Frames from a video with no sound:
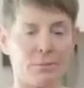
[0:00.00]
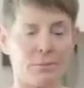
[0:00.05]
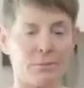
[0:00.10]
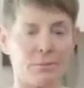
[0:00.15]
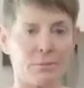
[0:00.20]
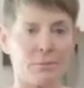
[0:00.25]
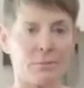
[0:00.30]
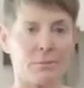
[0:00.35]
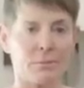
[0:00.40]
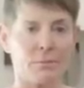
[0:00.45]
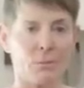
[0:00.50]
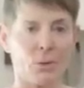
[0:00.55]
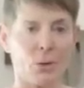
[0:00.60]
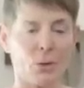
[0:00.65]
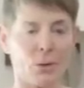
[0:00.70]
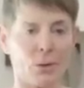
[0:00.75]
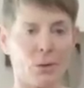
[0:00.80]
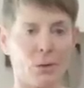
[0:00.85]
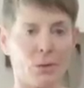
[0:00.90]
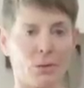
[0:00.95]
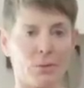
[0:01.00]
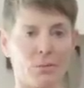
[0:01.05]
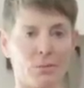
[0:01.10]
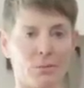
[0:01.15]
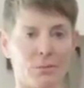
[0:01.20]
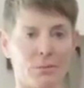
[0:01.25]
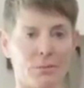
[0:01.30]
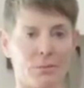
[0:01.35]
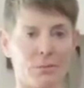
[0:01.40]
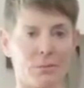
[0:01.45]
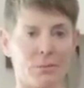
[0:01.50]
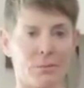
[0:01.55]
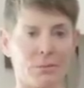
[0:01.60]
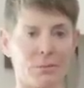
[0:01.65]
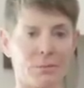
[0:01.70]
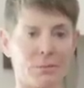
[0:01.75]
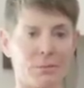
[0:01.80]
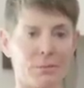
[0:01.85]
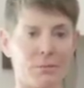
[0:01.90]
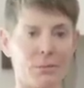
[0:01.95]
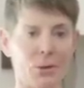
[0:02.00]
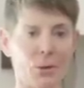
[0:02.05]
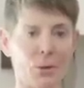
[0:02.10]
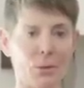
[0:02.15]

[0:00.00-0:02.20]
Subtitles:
(no one is talking)